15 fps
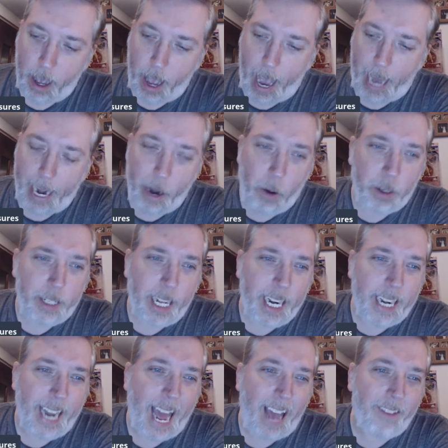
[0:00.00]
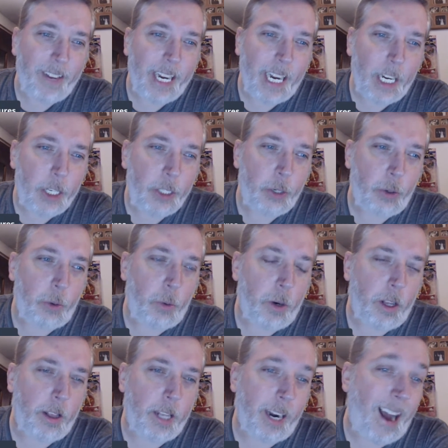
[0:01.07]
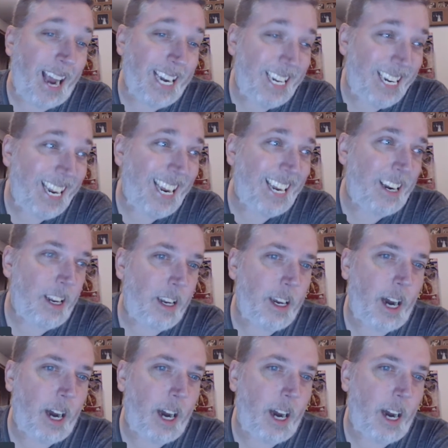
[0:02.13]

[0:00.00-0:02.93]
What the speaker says: And I noticed they didn't have an issue that I did.